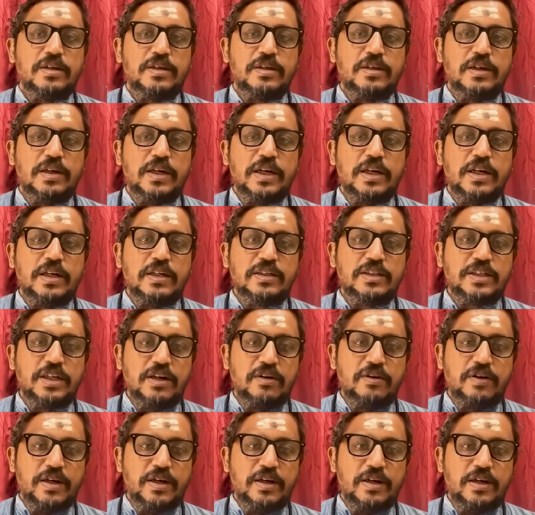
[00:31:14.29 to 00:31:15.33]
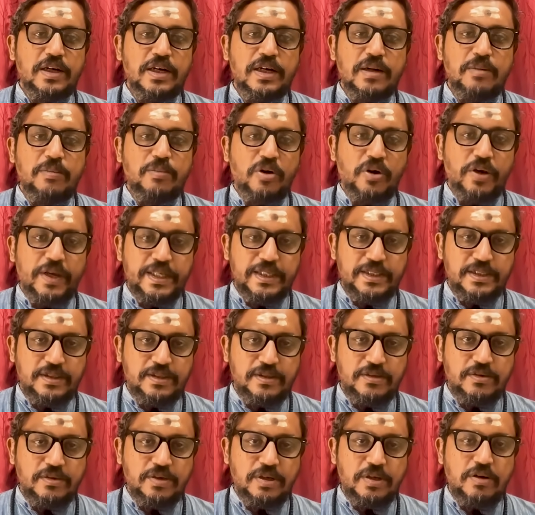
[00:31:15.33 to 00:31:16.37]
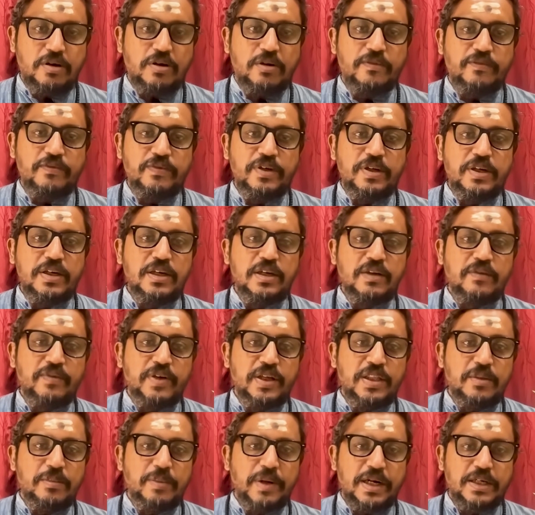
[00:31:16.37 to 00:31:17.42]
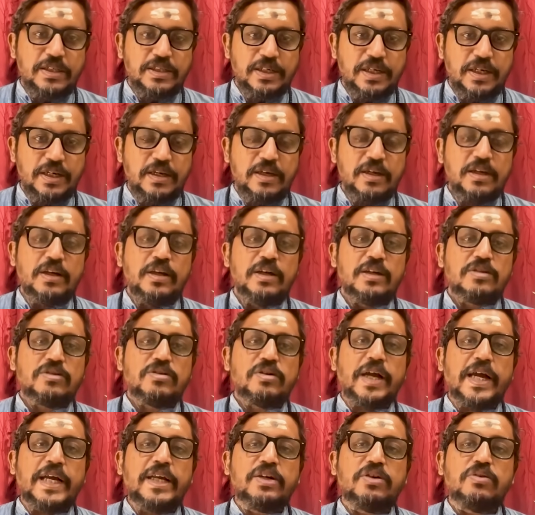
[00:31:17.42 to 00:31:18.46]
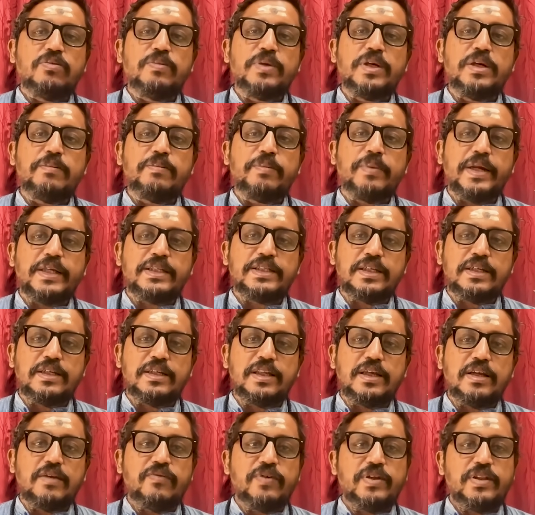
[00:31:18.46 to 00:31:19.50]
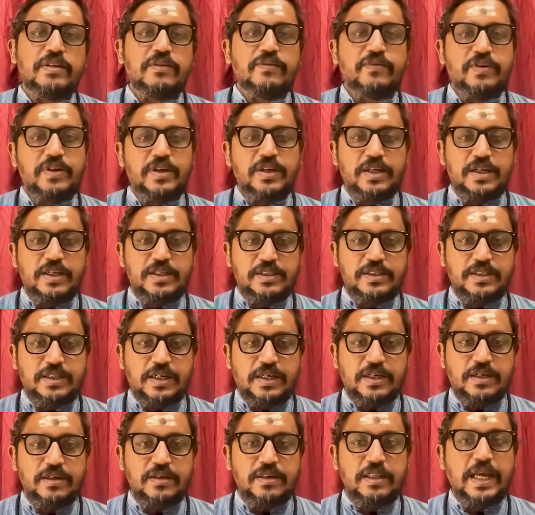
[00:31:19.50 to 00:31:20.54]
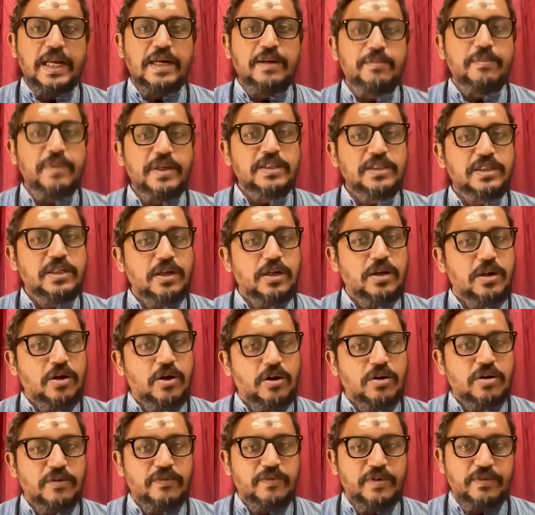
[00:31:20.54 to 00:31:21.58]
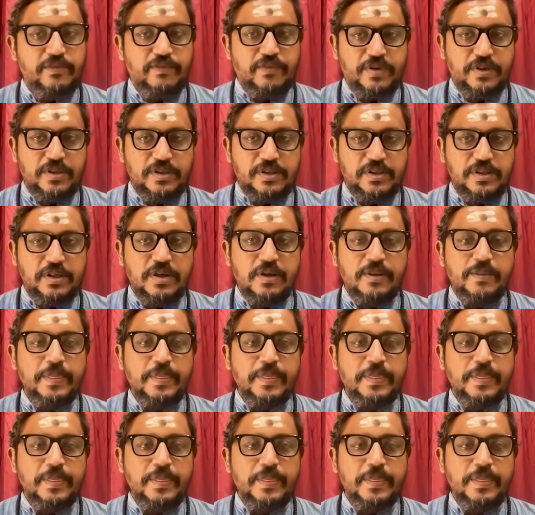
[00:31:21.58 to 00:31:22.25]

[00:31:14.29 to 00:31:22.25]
little children, little boys, okay, or feed in a Veda patashala. Try to be present there when the feeding is done. That makes a lot of difference.